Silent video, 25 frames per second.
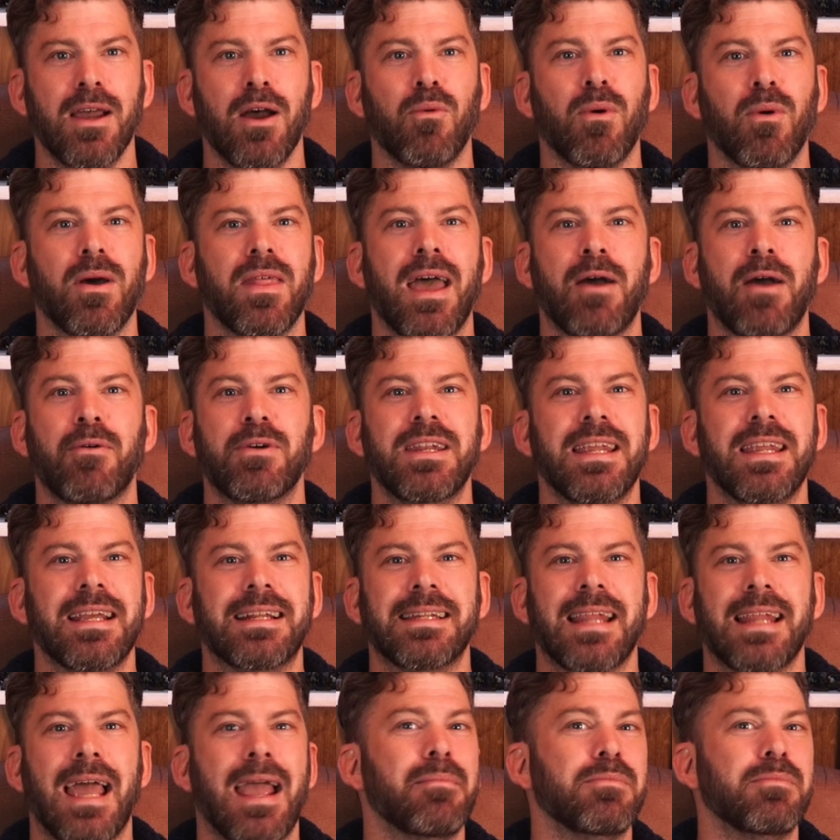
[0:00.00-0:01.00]
where they were
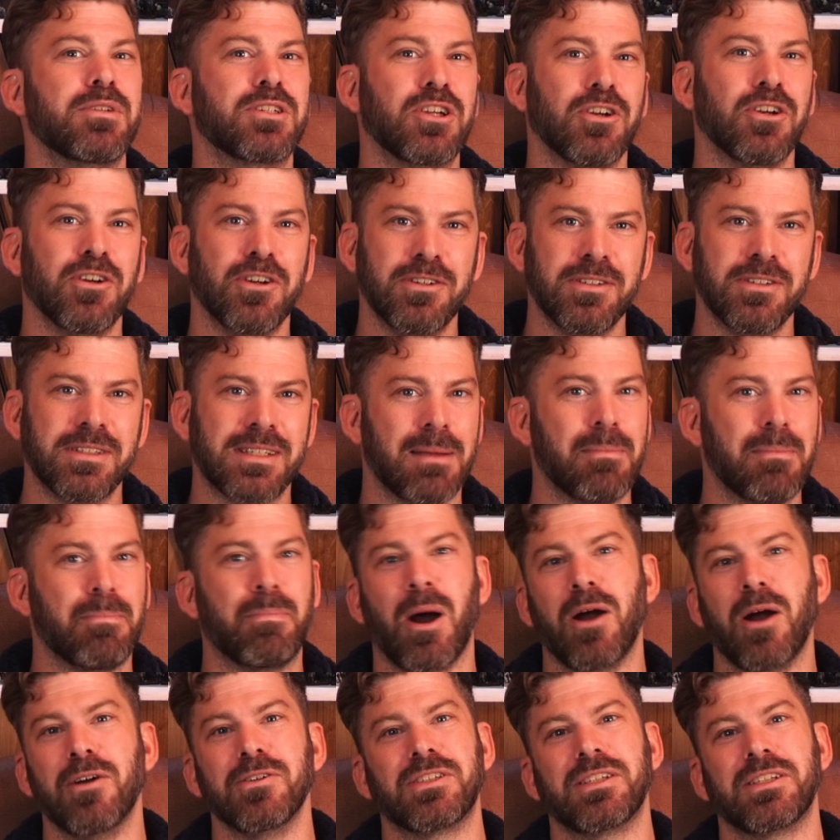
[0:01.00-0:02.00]
nicknamed Goons and
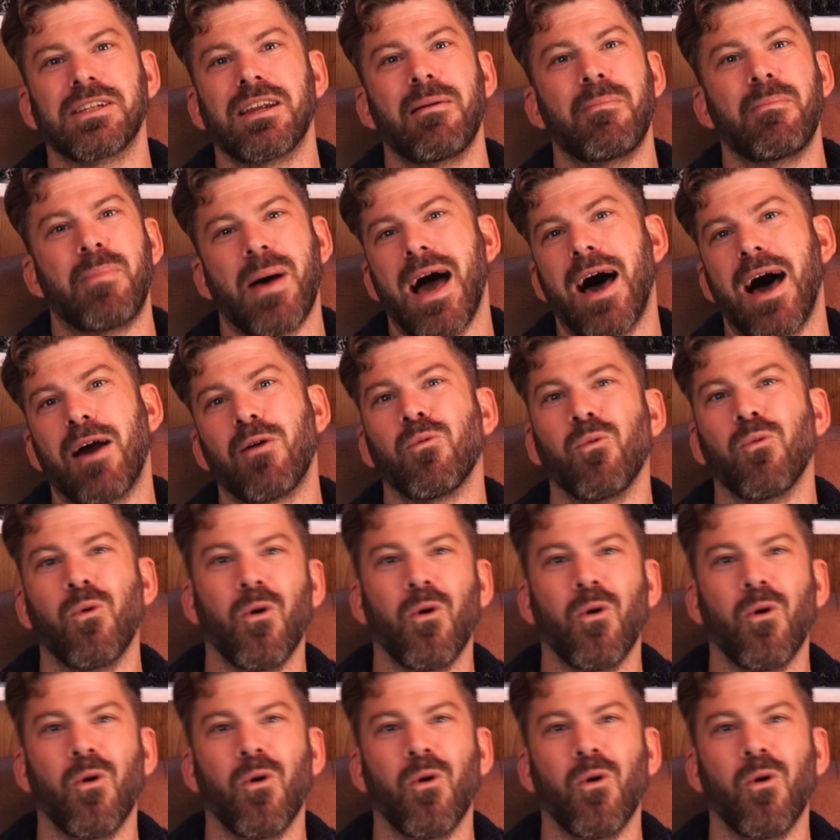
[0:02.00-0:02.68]
posted about